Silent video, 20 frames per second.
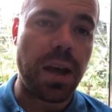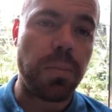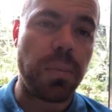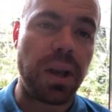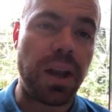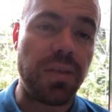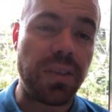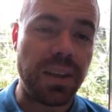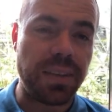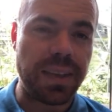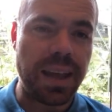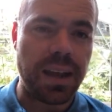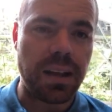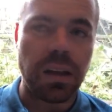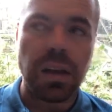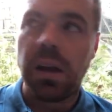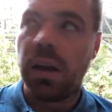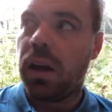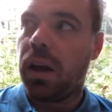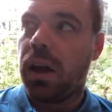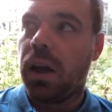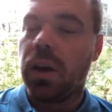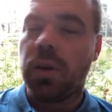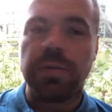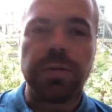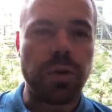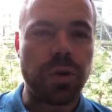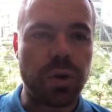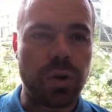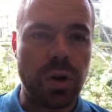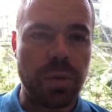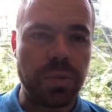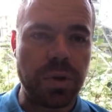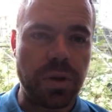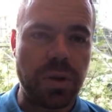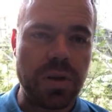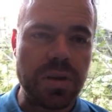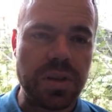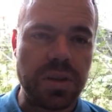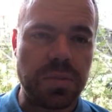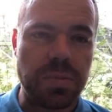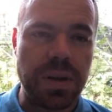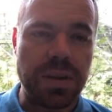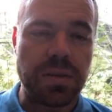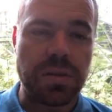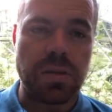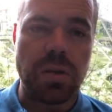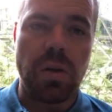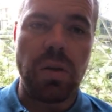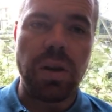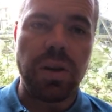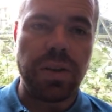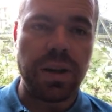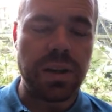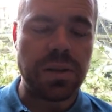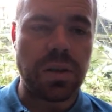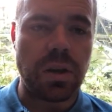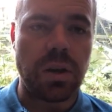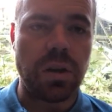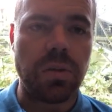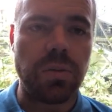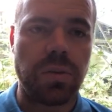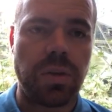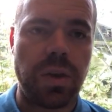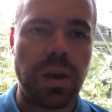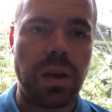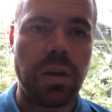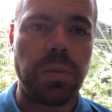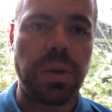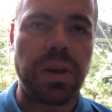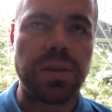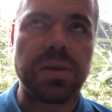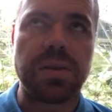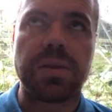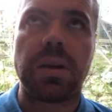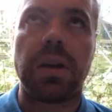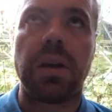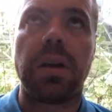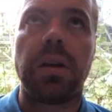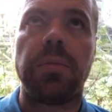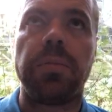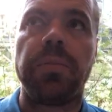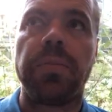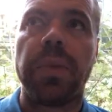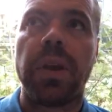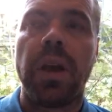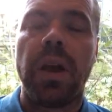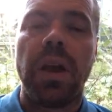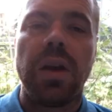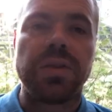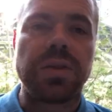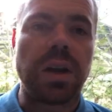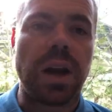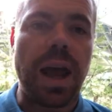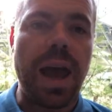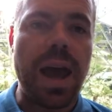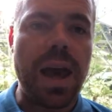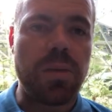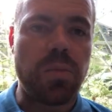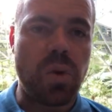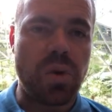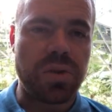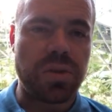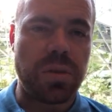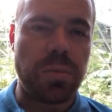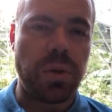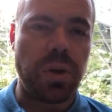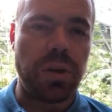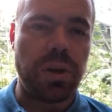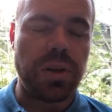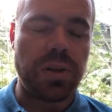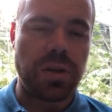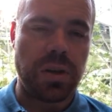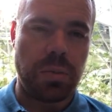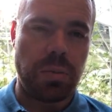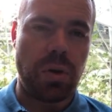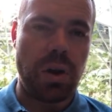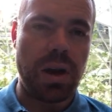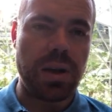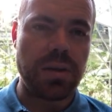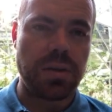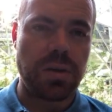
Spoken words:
But I think that for the cryptocurrency space as a whole, I think it's a good thing because it's going to add more stability to the price.